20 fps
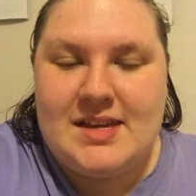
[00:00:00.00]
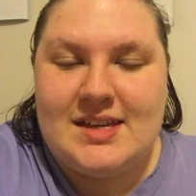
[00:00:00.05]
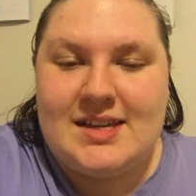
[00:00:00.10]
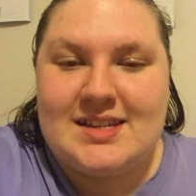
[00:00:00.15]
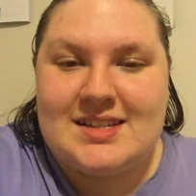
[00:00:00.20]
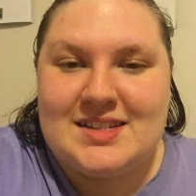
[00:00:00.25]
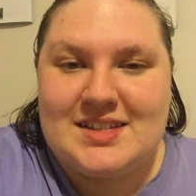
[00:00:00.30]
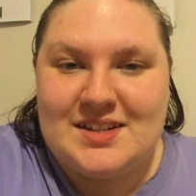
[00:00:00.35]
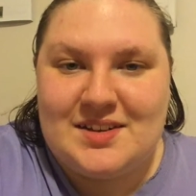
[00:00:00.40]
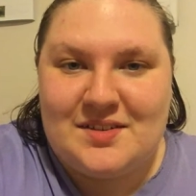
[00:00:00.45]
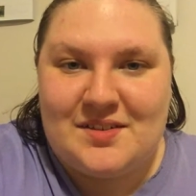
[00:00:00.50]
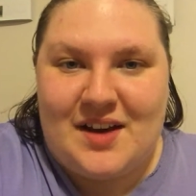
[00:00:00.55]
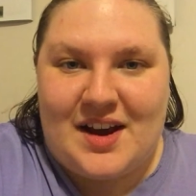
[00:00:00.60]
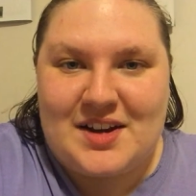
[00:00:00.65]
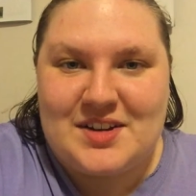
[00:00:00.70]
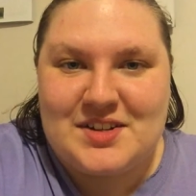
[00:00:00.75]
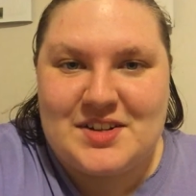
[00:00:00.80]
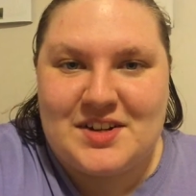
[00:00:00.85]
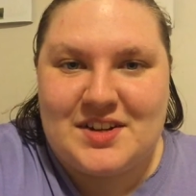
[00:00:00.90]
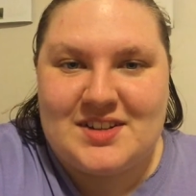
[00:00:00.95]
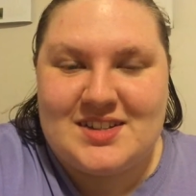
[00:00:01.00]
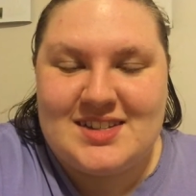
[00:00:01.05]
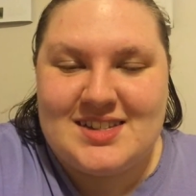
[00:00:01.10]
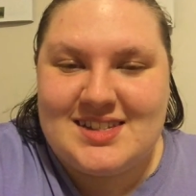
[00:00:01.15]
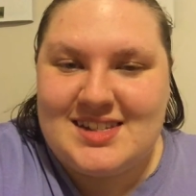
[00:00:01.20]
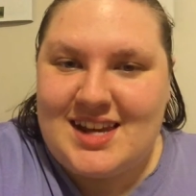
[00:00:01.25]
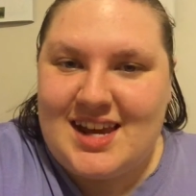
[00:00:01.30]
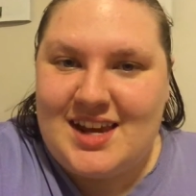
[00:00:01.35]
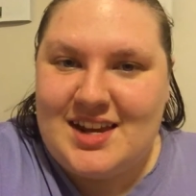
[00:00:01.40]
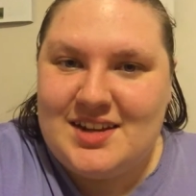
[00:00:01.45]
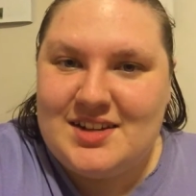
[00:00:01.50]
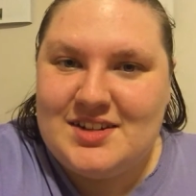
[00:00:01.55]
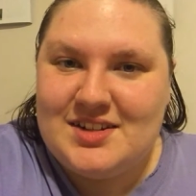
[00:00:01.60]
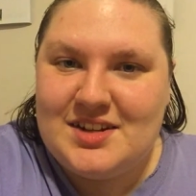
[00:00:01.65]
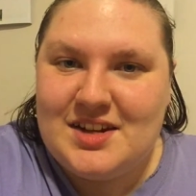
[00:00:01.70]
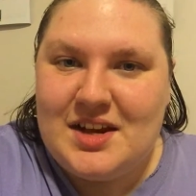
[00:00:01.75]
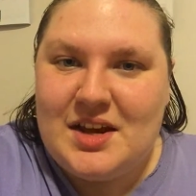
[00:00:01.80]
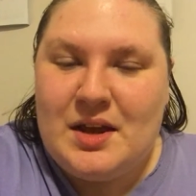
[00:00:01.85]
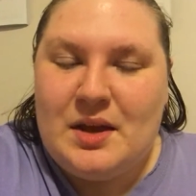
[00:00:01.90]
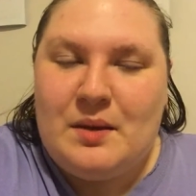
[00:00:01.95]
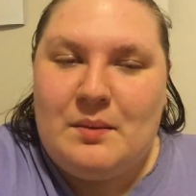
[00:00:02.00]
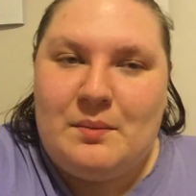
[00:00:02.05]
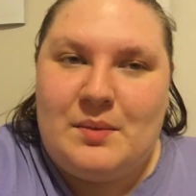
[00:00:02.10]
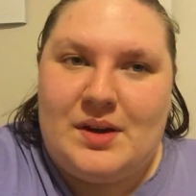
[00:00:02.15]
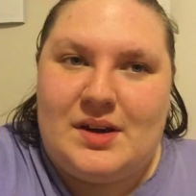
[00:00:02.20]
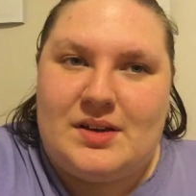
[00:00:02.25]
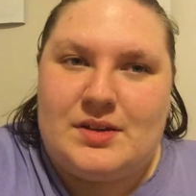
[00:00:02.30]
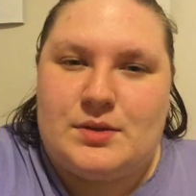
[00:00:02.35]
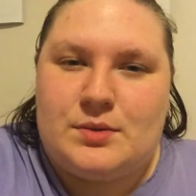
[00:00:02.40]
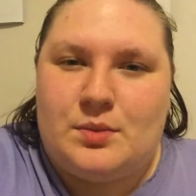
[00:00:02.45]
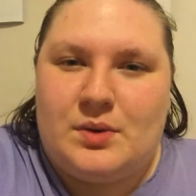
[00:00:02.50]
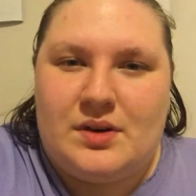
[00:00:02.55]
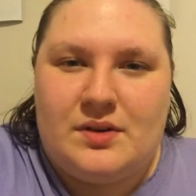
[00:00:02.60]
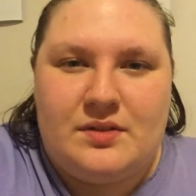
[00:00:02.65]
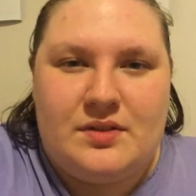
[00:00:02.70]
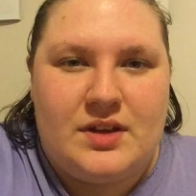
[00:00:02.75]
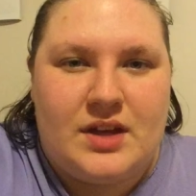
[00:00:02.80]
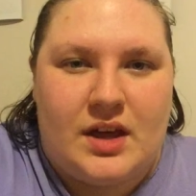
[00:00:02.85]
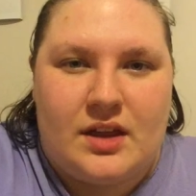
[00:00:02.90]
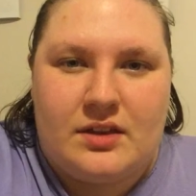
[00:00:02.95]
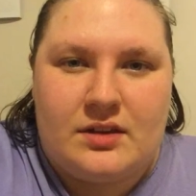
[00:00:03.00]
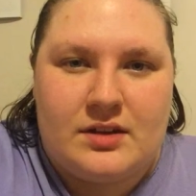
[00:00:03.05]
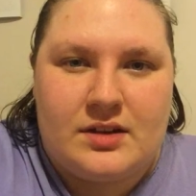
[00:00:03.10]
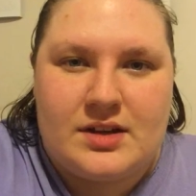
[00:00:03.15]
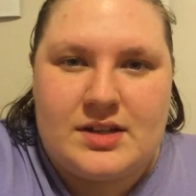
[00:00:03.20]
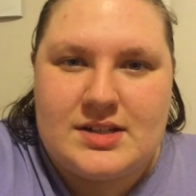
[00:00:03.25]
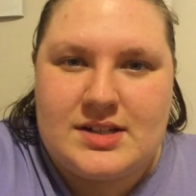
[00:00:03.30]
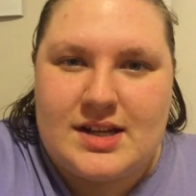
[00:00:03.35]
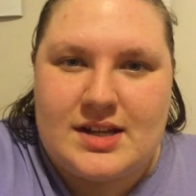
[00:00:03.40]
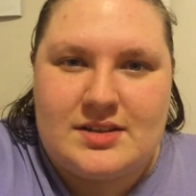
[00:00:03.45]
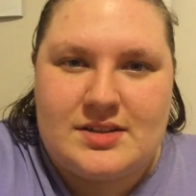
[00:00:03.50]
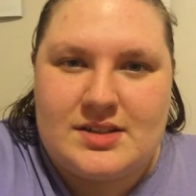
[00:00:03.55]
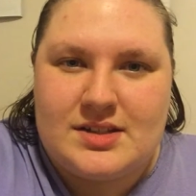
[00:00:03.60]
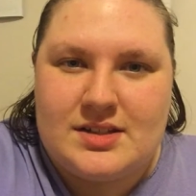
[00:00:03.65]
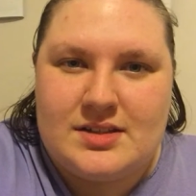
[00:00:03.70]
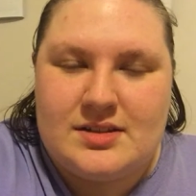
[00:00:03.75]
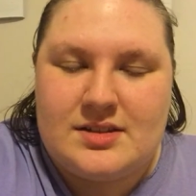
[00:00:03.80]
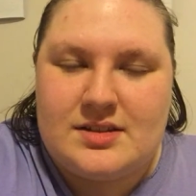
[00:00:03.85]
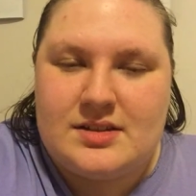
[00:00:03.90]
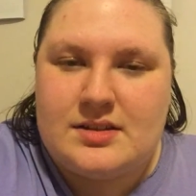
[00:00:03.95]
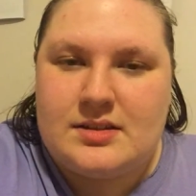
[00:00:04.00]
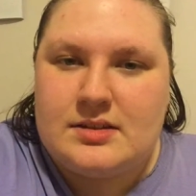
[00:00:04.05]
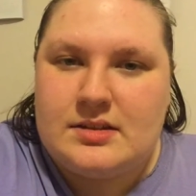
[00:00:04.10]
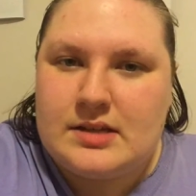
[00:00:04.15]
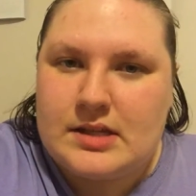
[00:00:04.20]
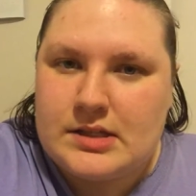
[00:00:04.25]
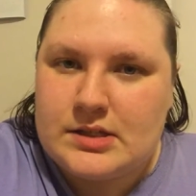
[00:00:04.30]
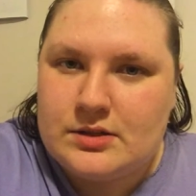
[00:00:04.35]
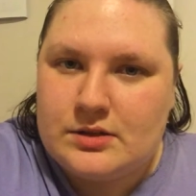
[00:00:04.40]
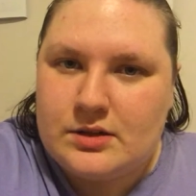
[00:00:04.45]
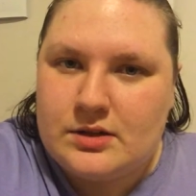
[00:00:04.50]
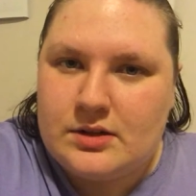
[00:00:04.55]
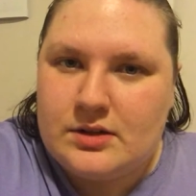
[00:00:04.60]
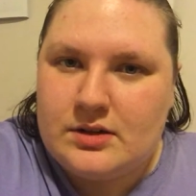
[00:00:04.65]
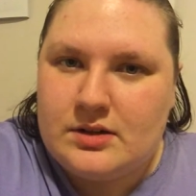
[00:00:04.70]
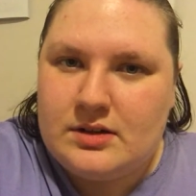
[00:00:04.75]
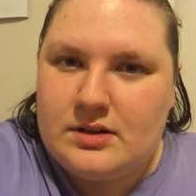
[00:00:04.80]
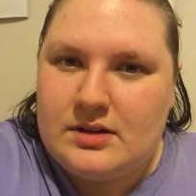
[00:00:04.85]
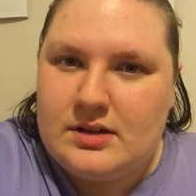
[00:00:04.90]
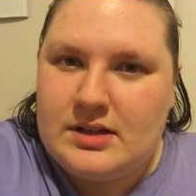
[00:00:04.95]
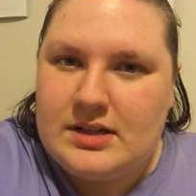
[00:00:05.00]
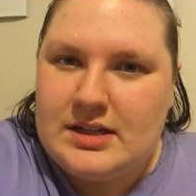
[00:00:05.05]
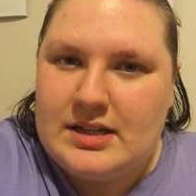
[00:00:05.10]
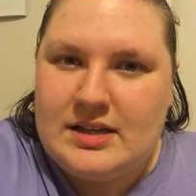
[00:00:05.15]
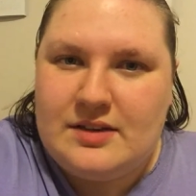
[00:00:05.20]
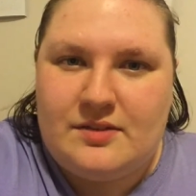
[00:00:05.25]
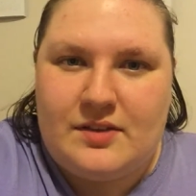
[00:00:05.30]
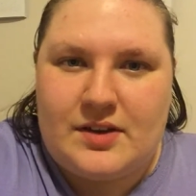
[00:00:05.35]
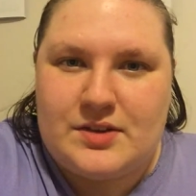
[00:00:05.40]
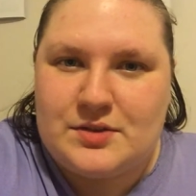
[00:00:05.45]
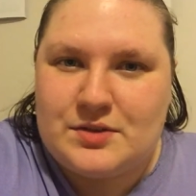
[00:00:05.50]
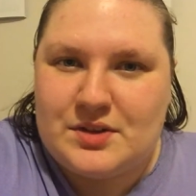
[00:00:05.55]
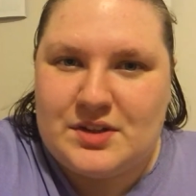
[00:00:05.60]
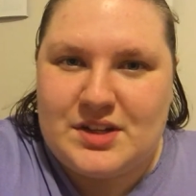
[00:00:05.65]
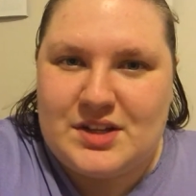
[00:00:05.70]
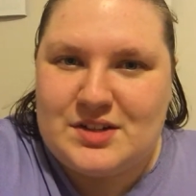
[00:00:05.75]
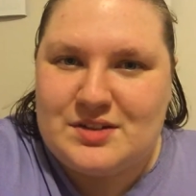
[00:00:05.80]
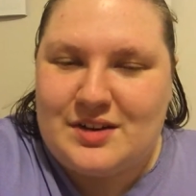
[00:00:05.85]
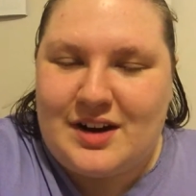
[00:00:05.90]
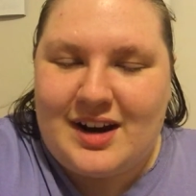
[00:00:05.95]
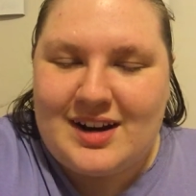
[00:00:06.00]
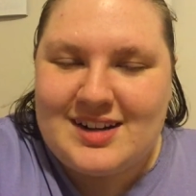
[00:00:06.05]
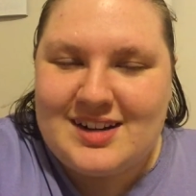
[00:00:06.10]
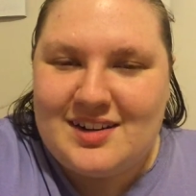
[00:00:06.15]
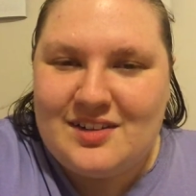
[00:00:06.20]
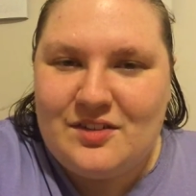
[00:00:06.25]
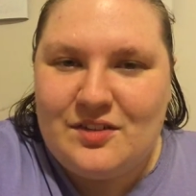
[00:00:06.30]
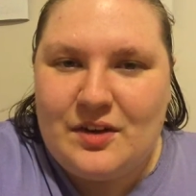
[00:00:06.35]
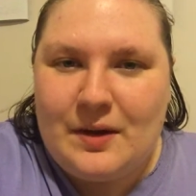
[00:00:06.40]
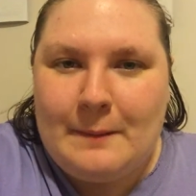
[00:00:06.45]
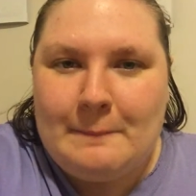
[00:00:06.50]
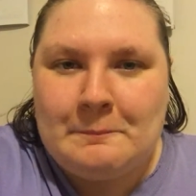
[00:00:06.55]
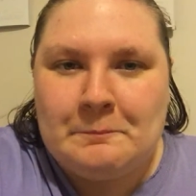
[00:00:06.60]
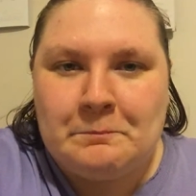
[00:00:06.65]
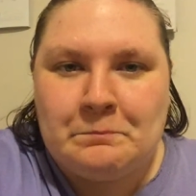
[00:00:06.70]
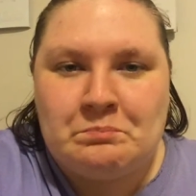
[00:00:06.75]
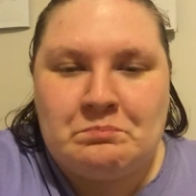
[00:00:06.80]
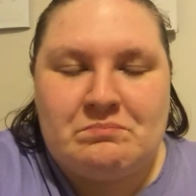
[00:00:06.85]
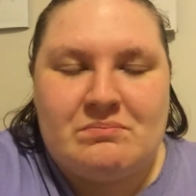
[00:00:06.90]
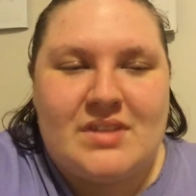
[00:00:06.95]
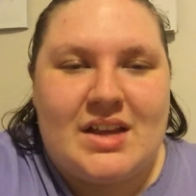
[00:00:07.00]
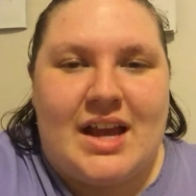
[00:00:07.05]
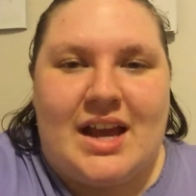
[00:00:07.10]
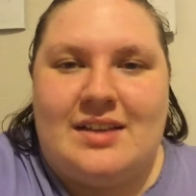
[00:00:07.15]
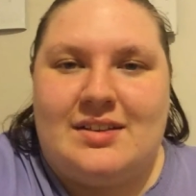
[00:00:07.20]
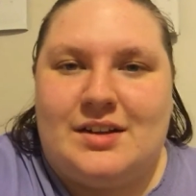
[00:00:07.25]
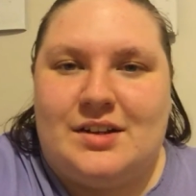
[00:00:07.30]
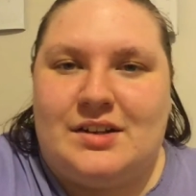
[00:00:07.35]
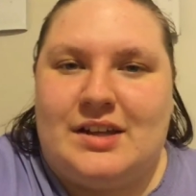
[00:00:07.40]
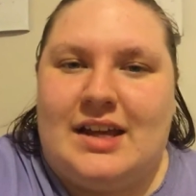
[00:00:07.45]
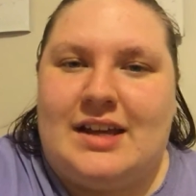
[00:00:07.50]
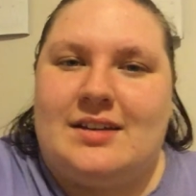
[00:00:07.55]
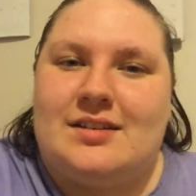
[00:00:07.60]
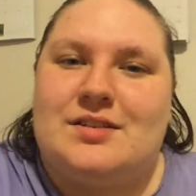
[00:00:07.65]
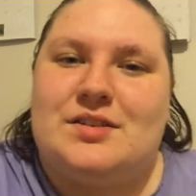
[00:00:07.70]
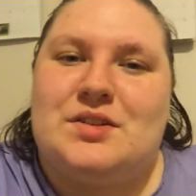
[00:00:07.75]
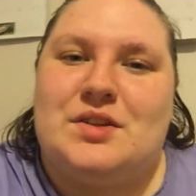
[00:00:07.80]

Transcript: gets an erection on stage because one of the other contestants' sister he finds really attractive. And they're like,